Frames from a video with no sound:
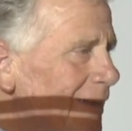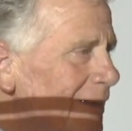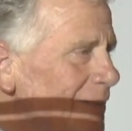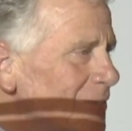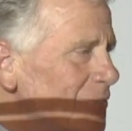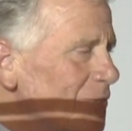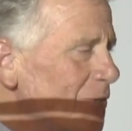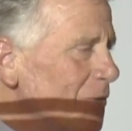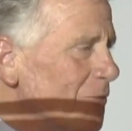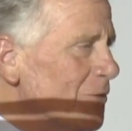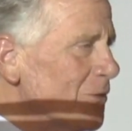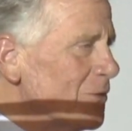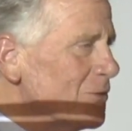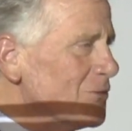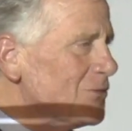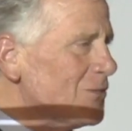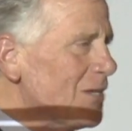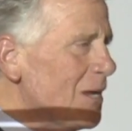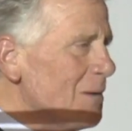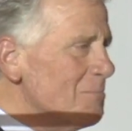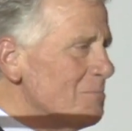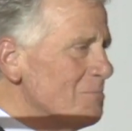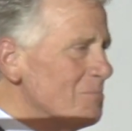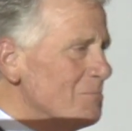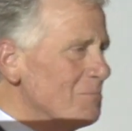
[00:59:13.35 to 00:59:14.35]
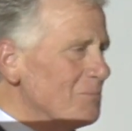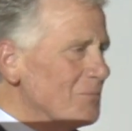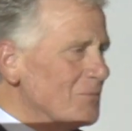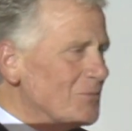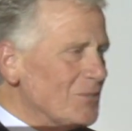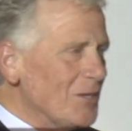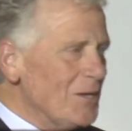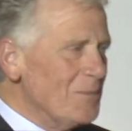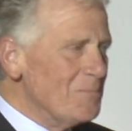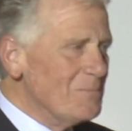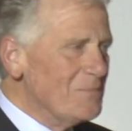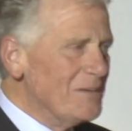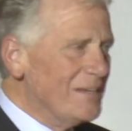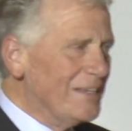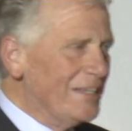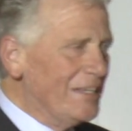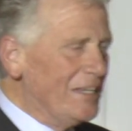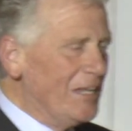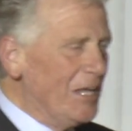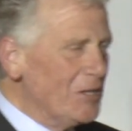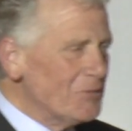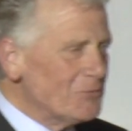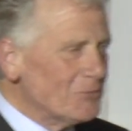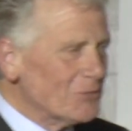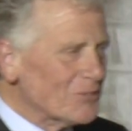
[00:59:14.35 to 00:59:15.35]
so there's some some
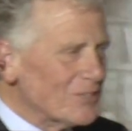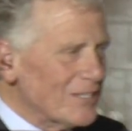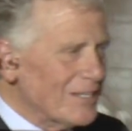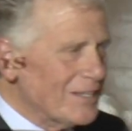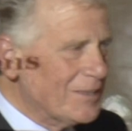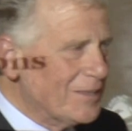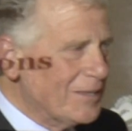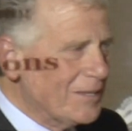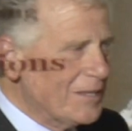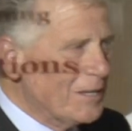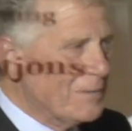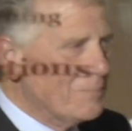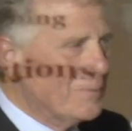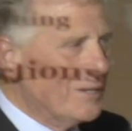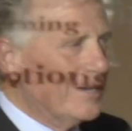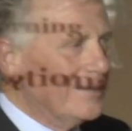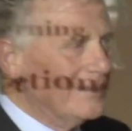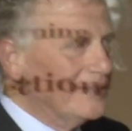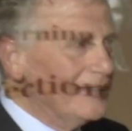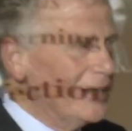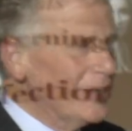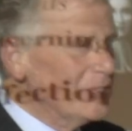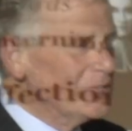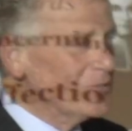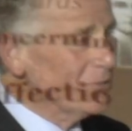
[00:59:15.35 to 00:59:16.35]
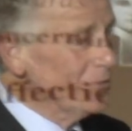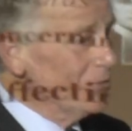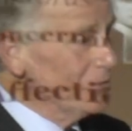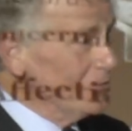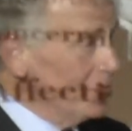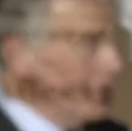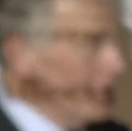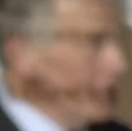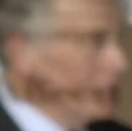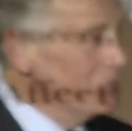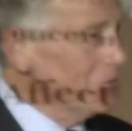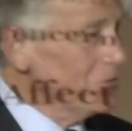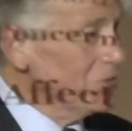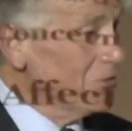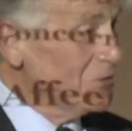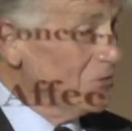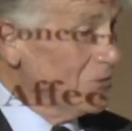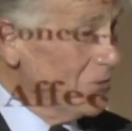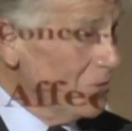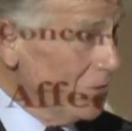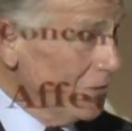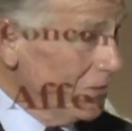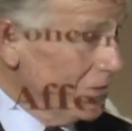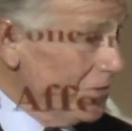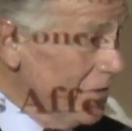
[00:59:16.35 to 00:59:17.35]
interesting thing about nature and nurture
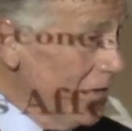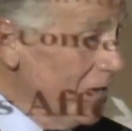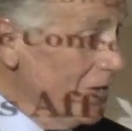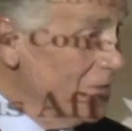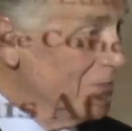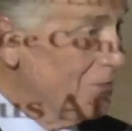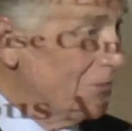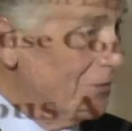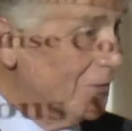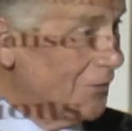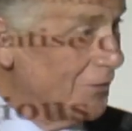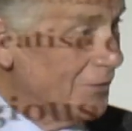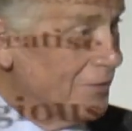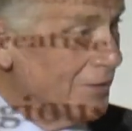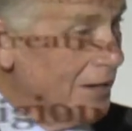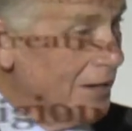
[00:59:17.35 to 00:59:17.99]
going on there, and